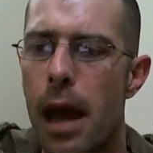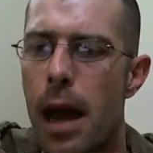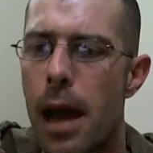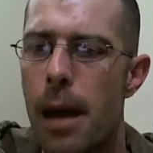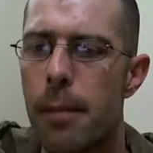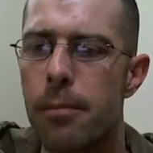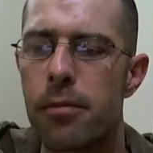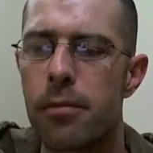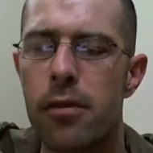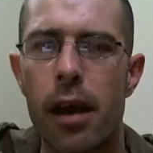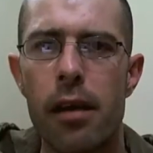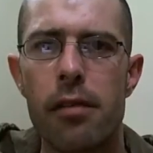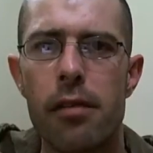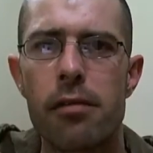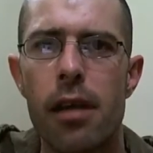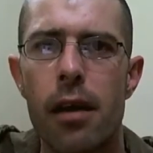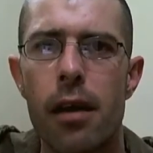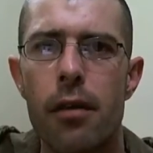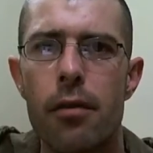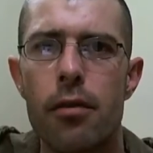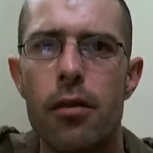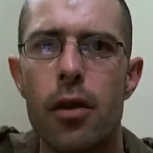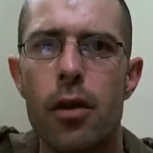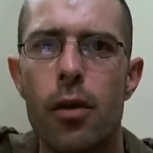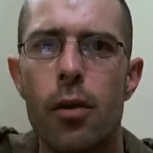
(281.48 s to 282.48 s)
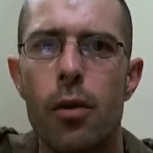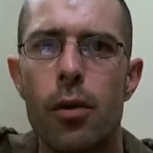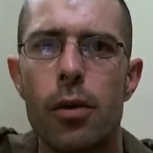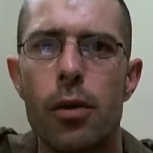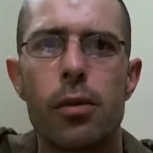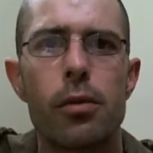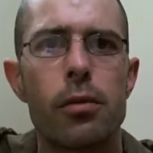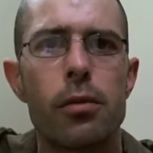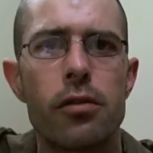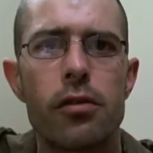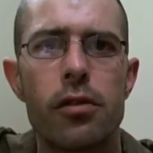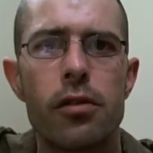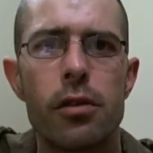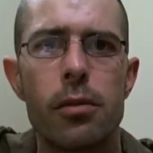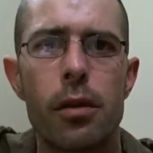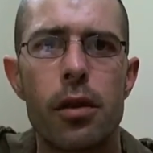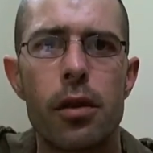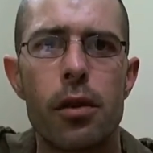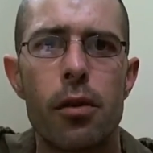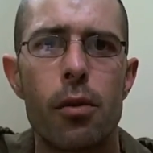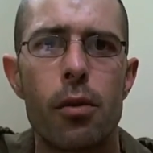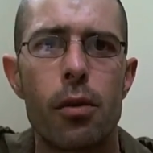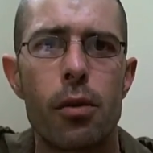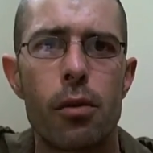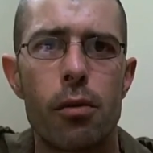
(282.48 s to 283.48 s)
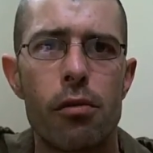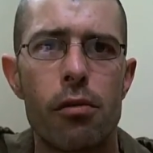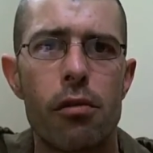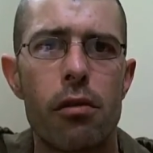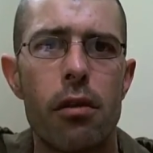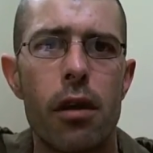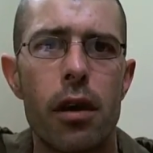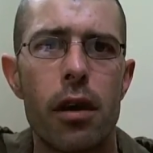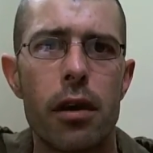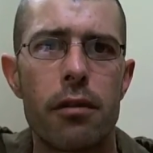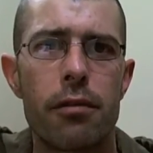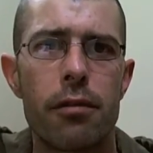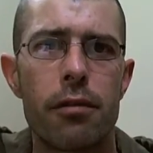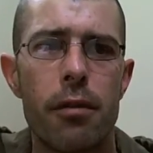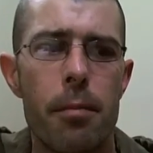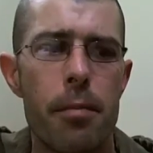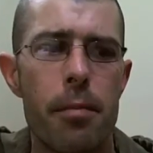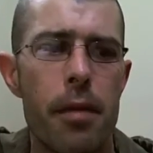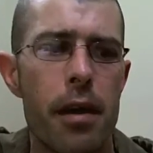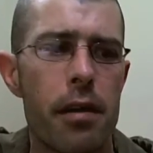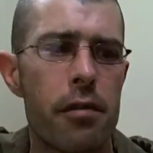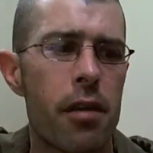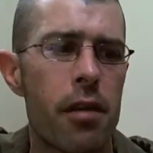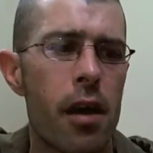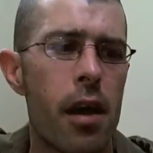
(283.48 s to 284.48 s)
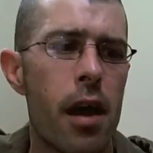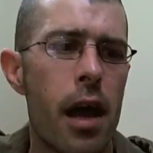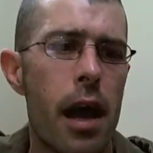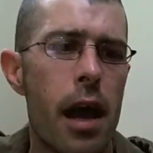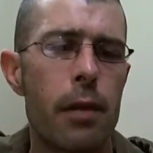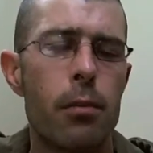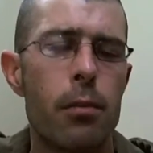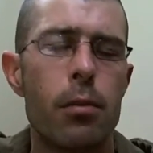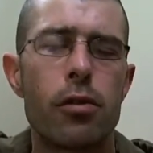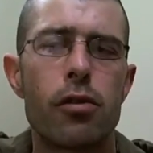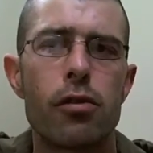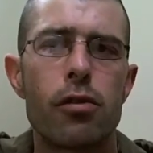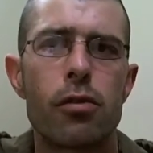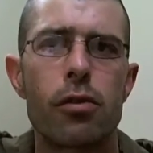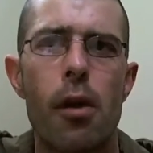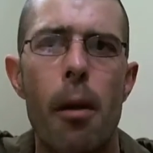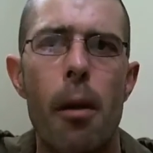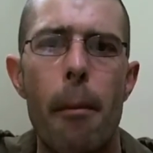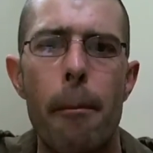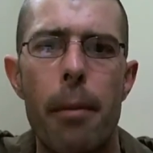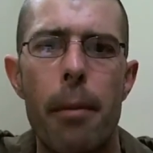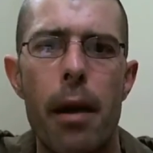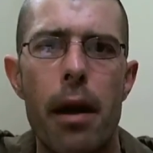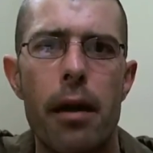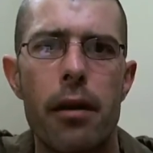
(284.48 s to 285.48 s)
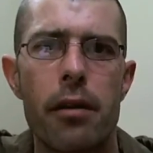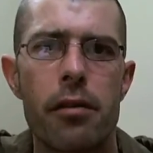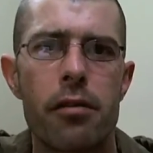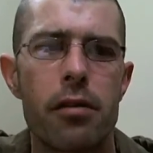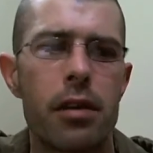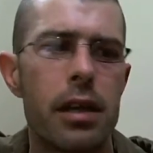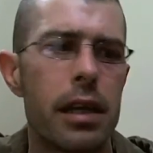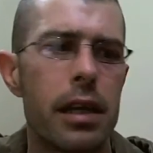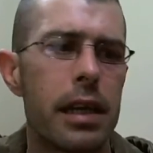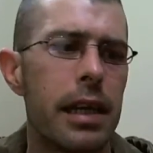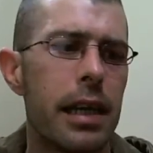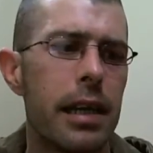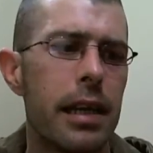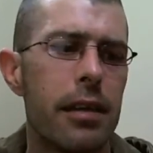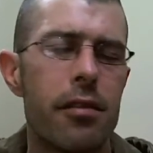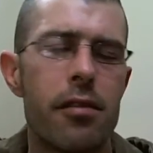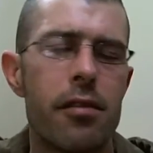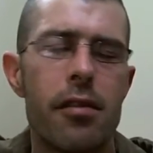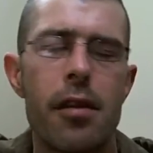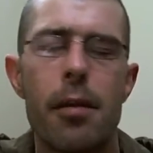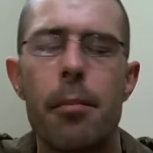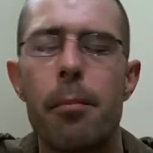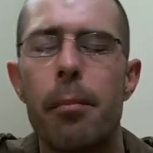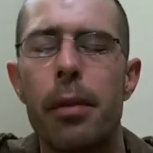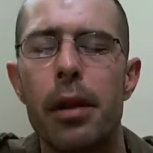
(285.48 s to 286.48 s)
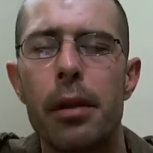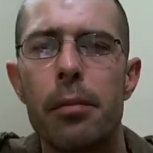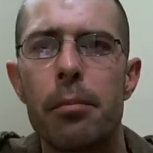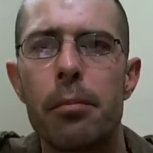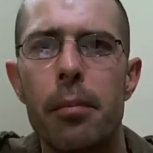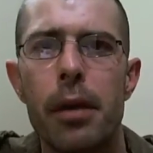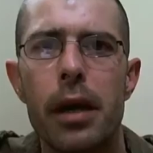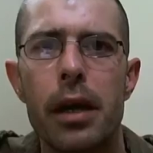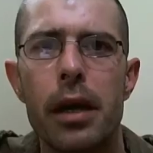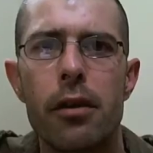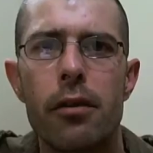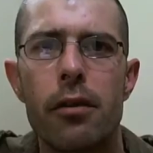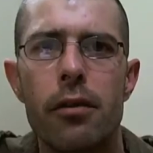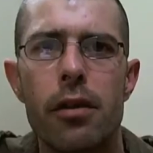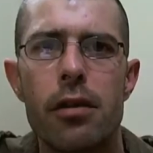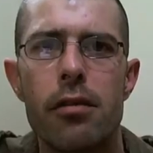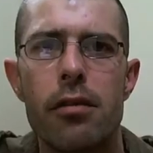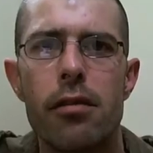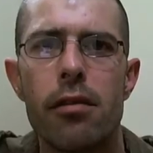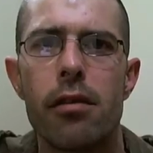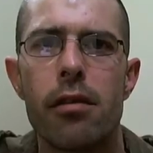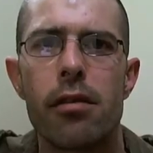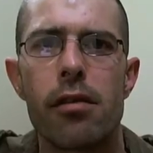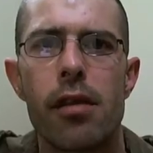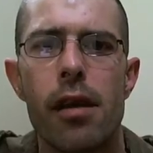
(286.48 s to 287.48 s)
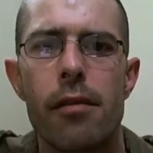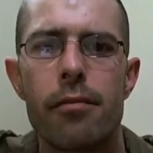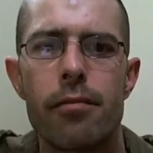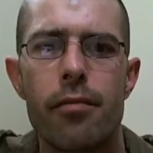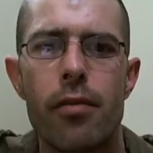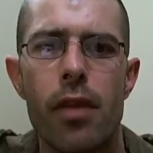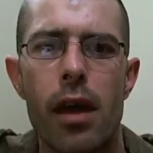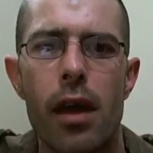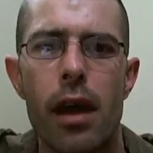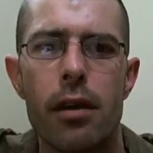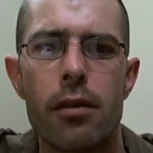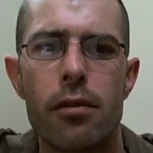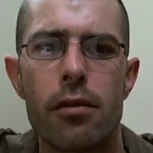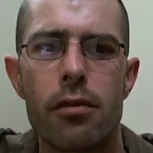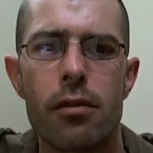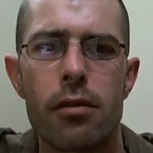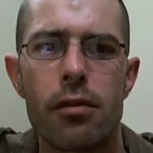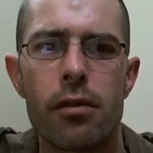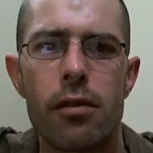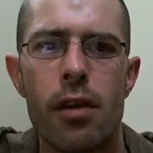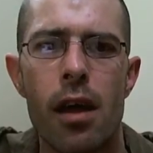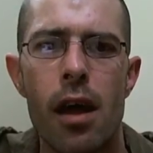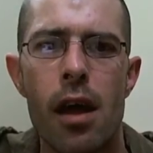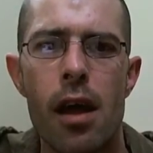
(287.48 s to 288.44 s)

test out the audio and see what the audio is like from this, and we'll do a comparison against the inbuilt mic on the D7000s.